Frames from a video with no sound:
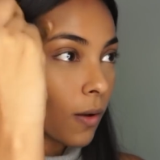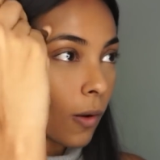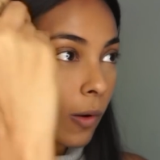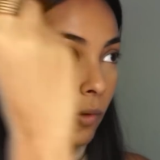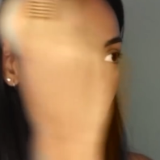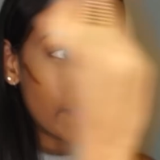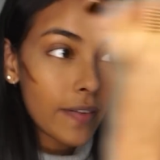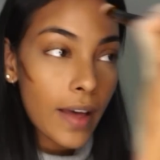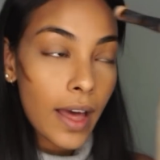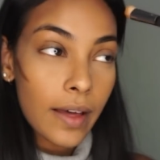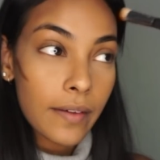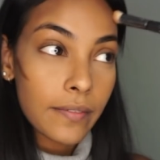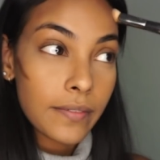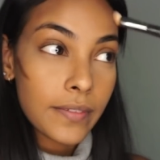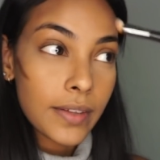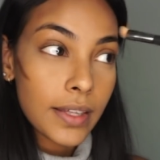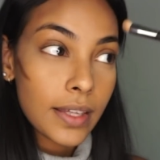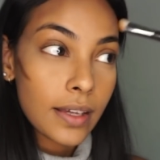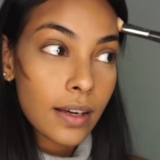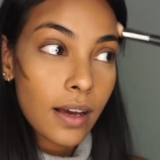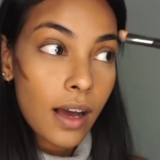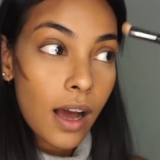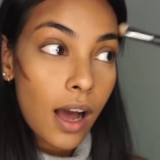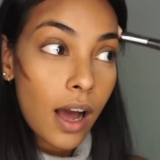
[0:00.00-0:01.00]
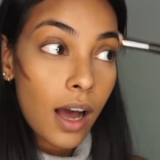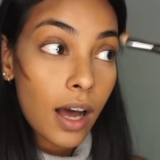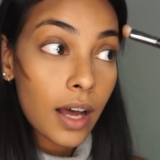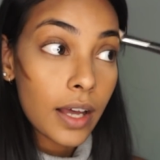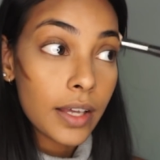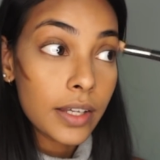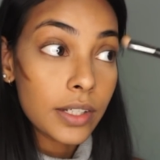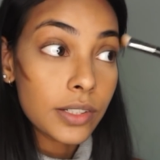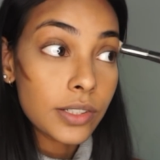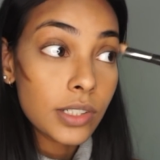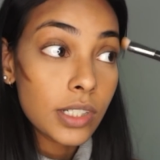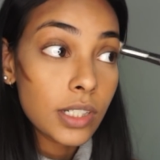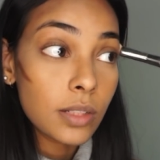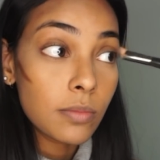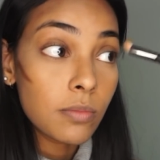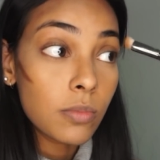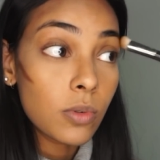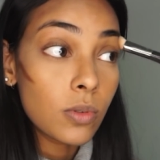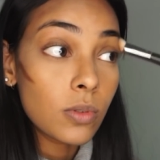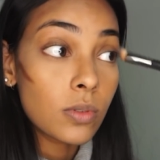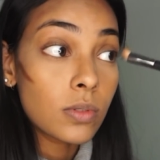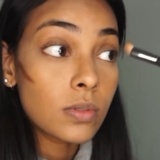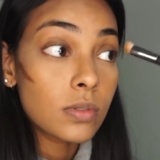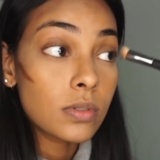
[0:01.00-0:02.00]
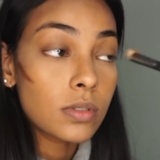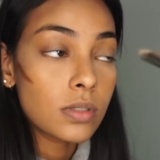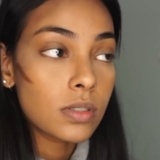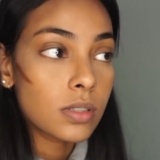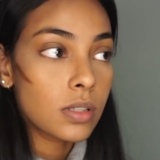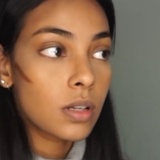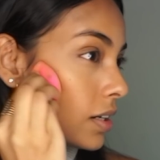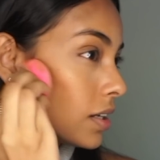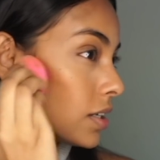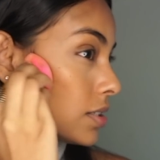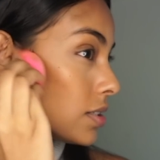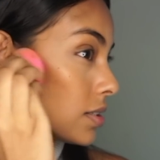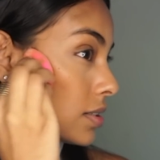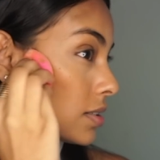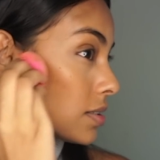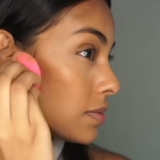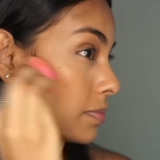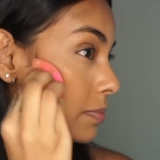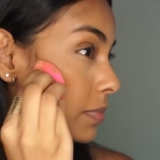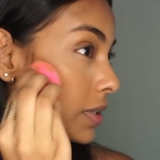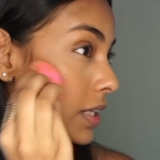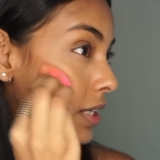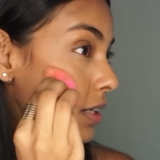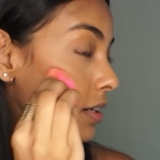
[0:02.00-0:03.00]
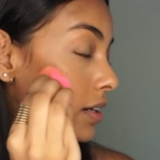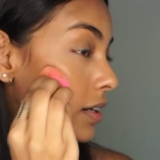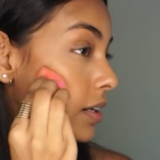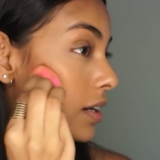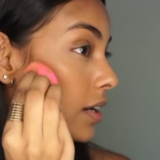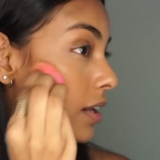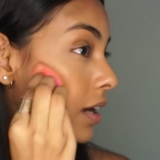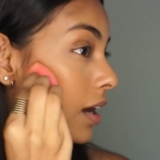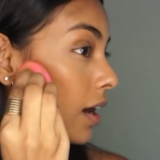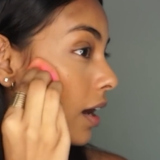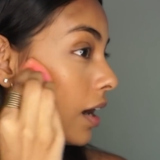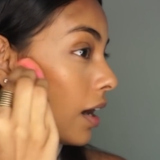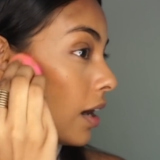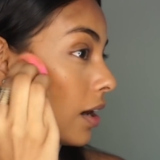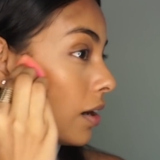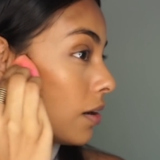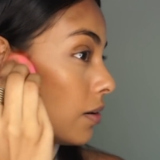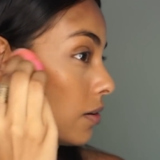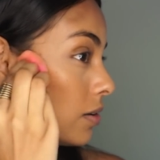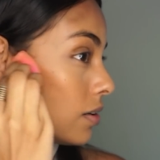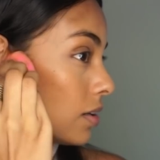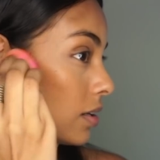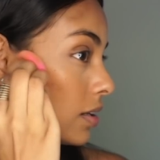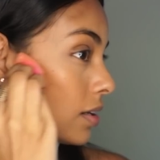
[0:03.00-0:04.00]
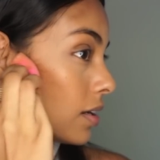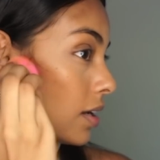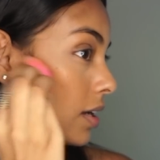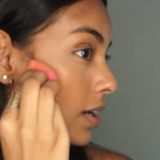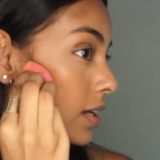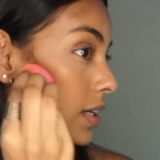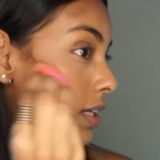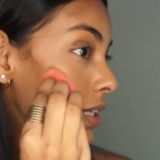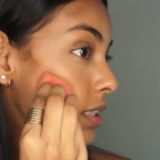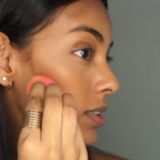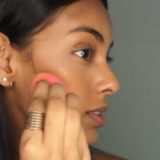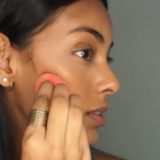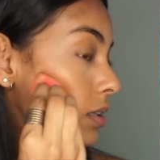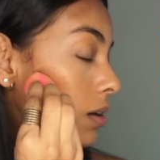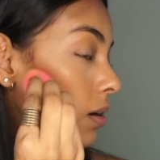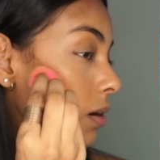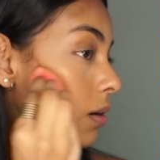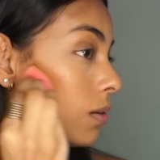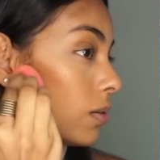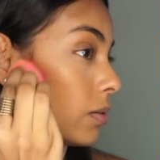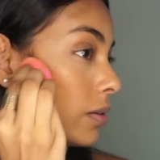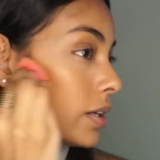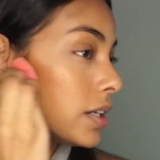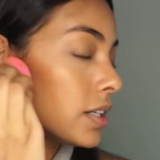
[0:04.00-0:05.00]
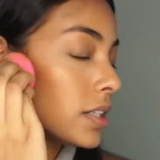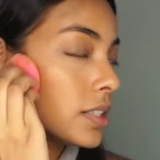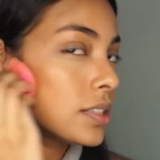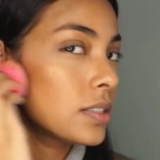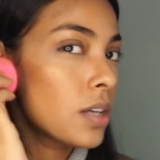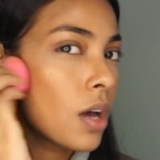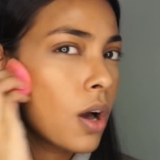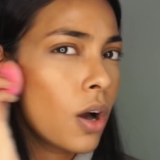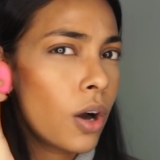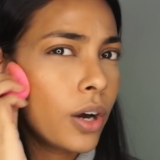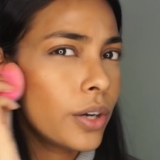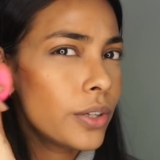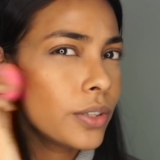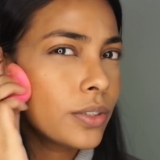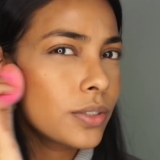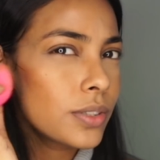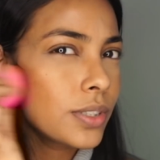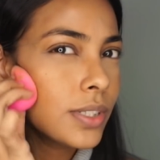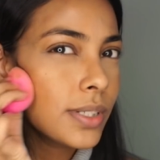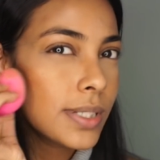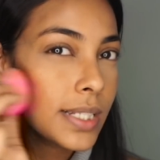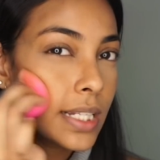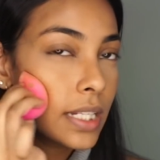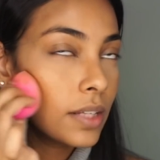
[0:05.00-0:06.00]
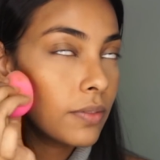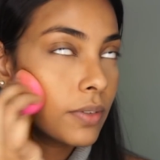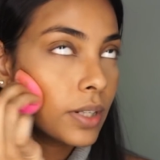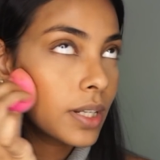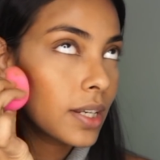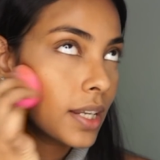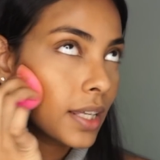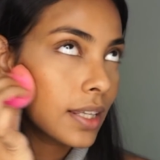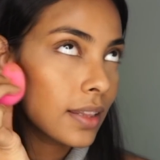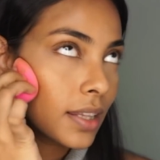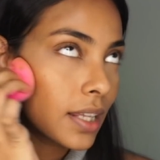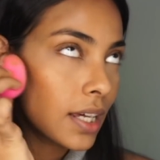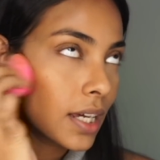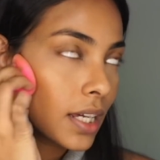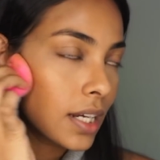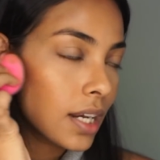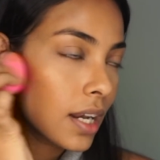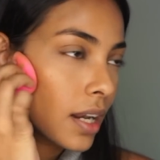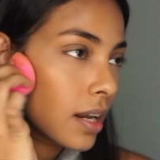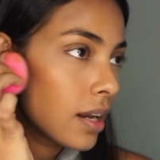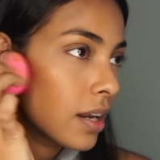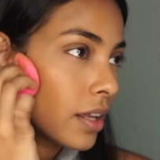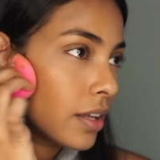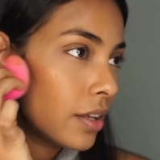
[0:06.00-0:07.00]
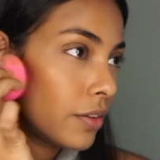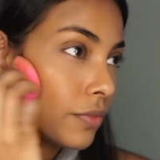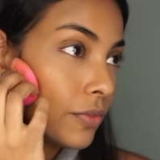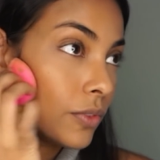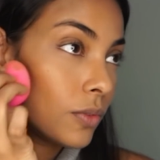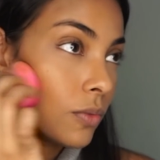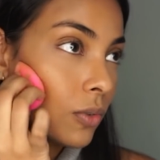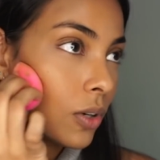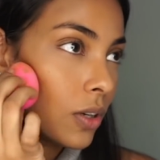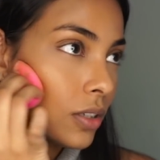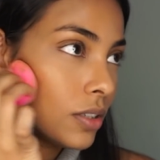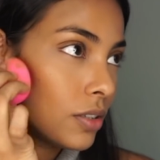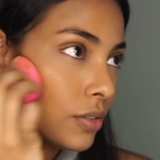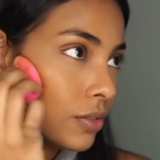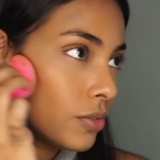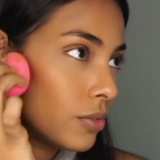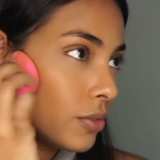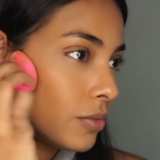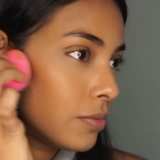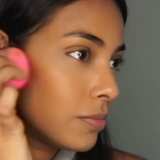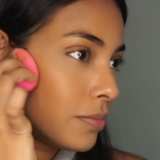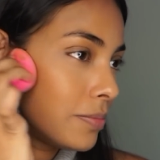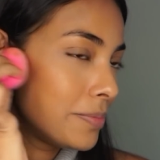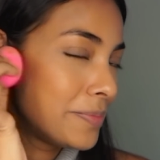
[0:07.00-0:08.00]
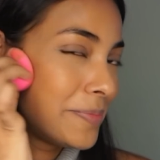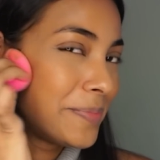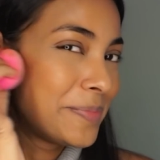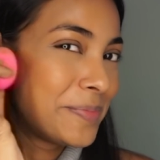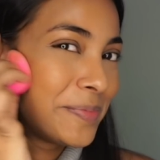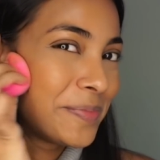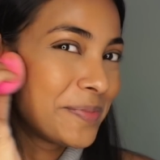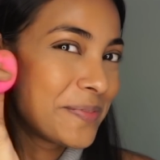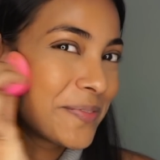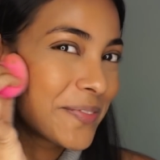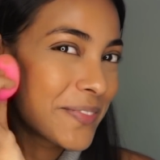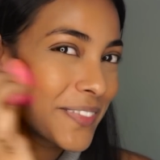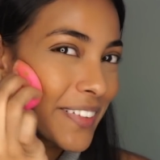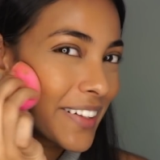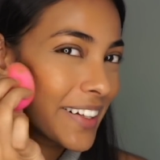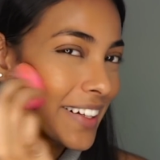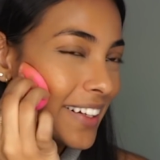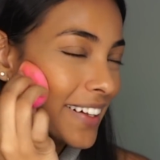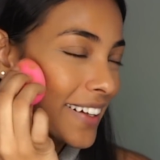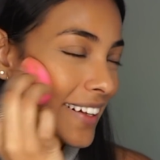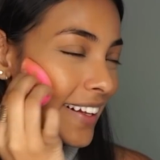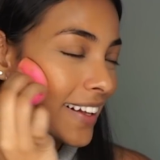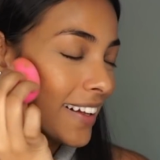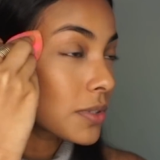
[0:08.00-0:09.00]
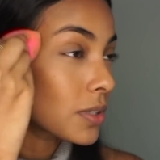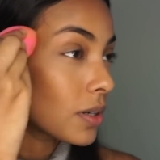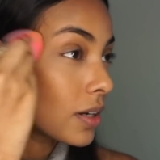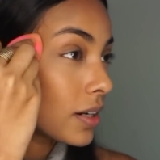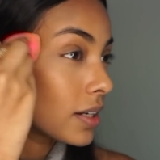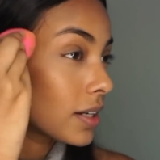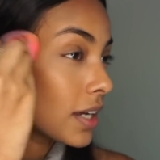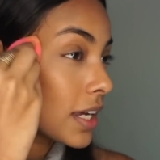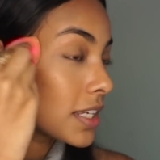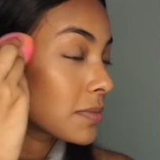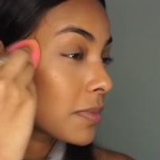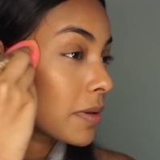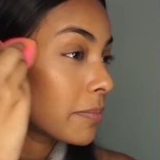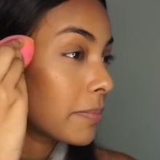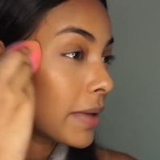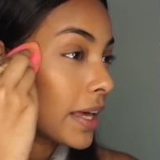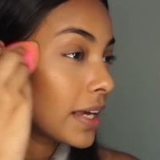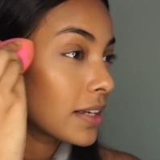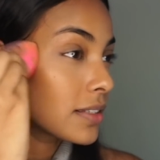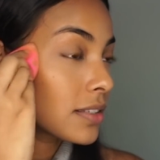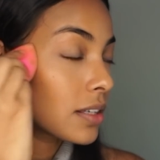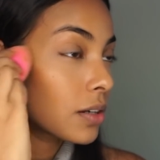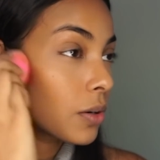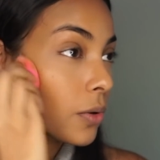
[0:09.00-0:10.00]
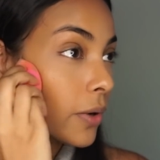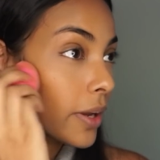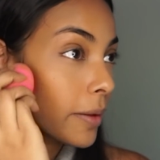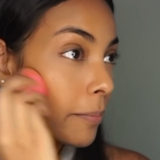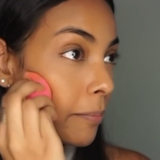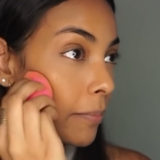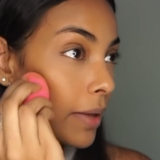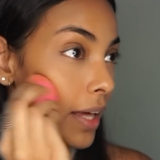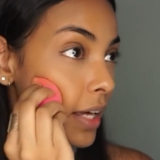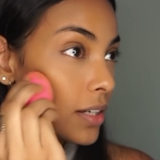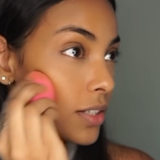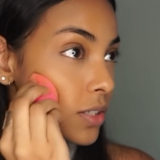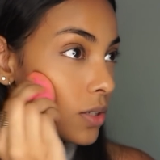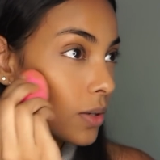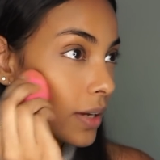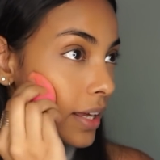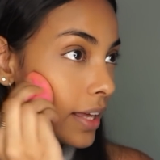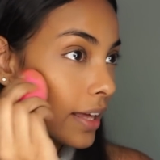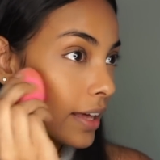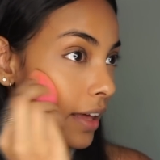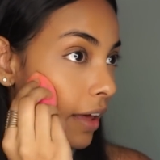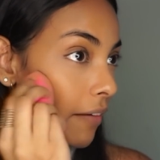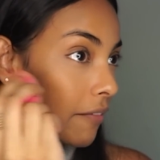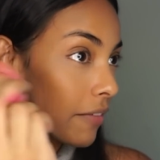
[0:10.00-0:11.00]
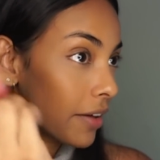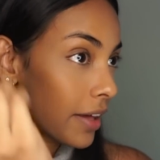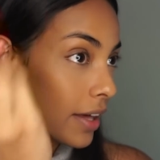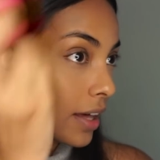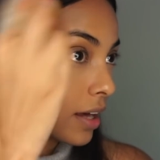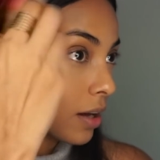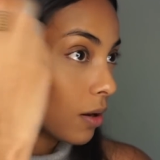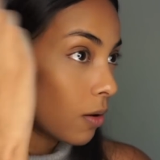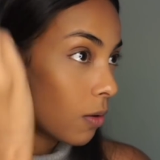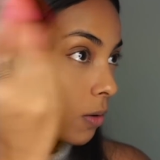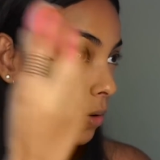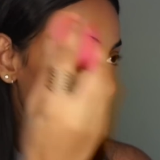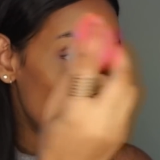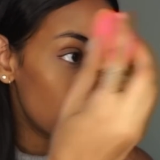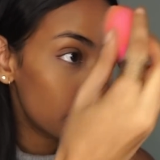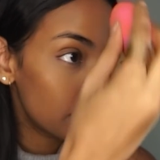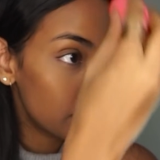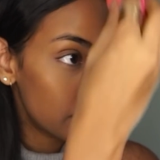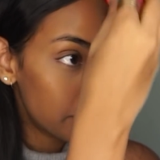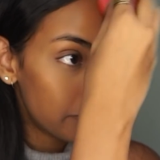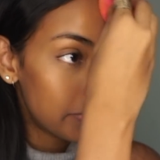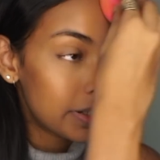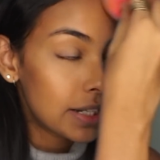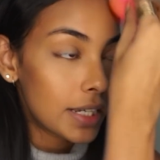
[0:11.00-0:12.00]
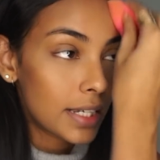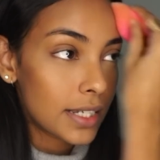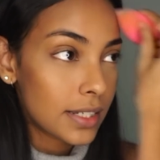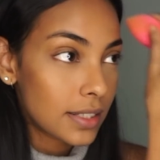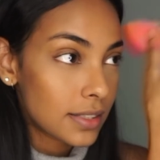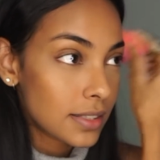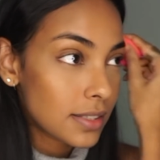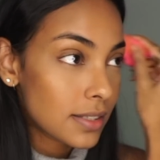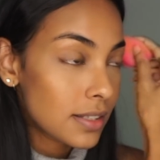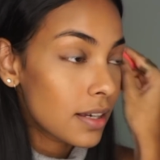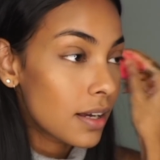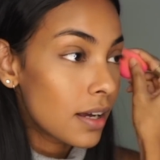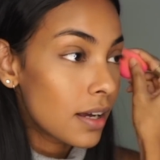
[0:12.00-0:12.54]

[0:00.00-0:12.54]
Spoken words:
of having higher cheekbones. And I just blend it out as always, or you could just leave it like that if you want to. Sorry guys, my bangs are growing back, so I have hair all over the place.